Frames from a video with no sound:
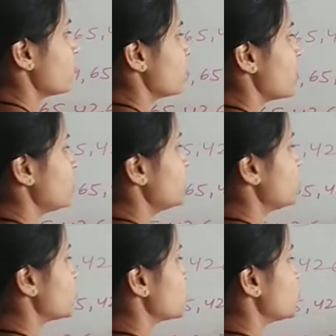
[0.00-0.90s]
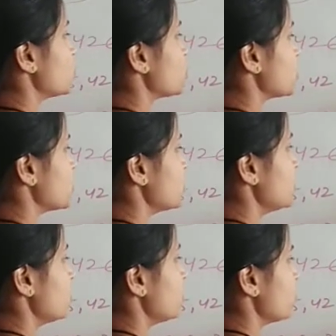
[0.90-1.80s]
1, 2,
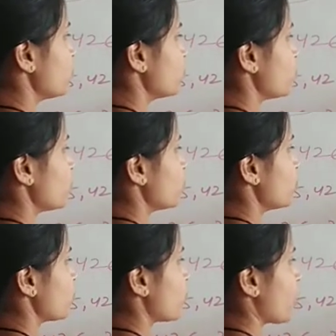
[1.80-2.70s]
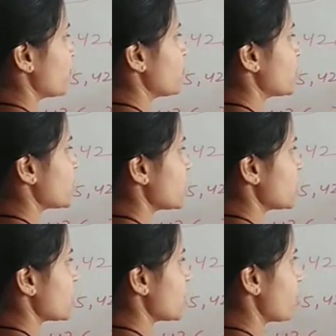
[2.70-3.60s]
3, 4, 5, 6,
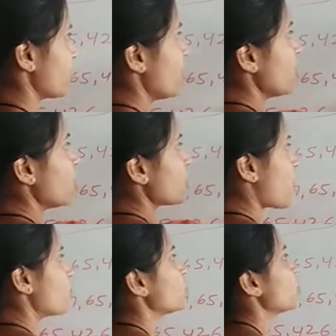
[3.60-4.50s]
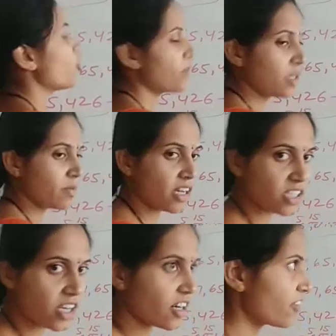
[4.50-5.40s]
7. Count how many bars
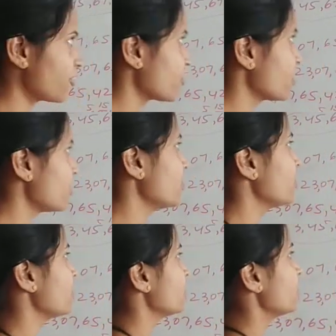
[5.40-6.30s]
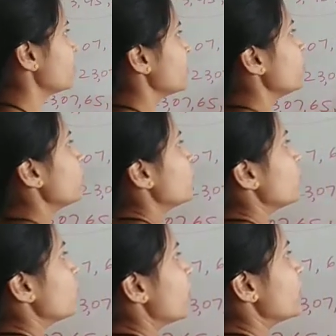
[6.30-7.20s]
are left? 1,